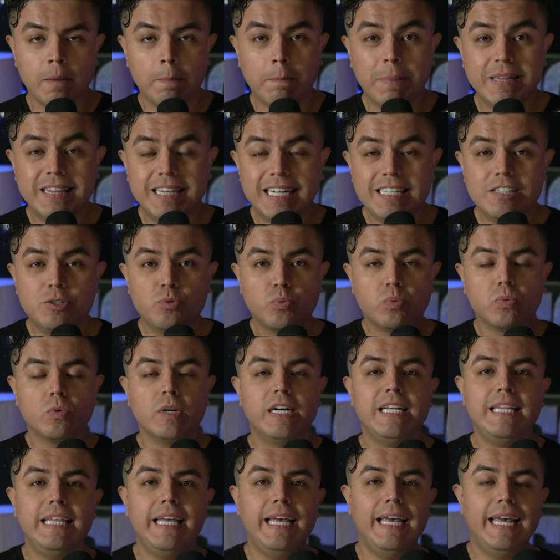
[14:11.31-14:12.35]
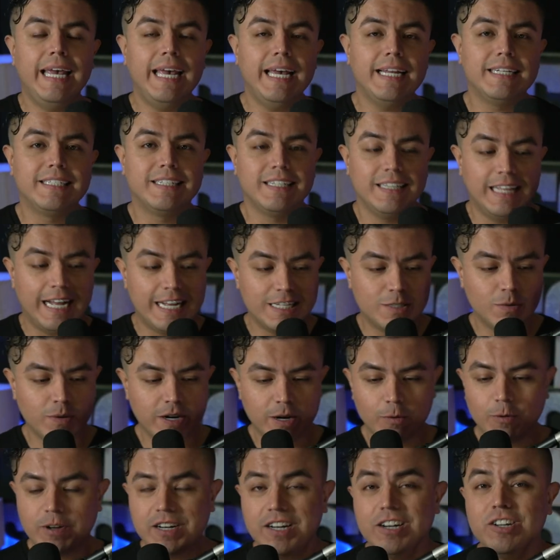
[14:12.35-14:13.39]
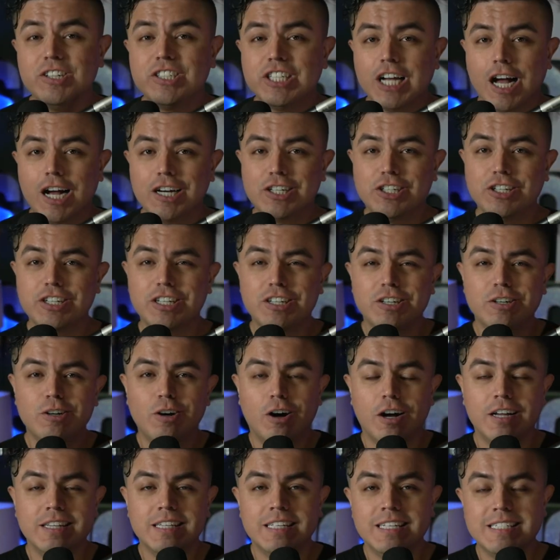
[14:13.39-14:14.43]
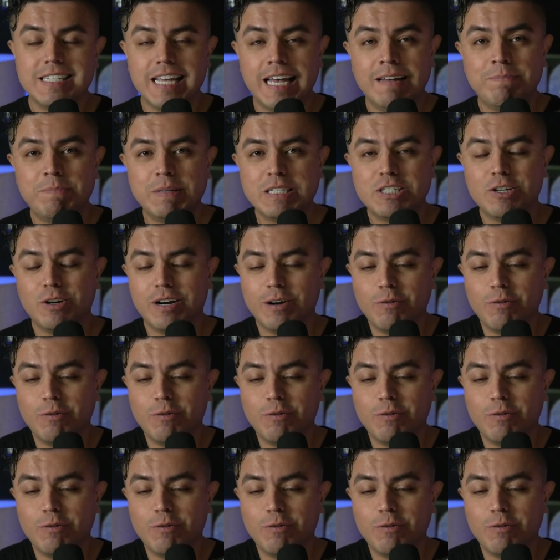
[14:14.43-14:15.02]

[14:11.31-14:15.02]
But that's really it. That's what I wanted to talk to you on this episode.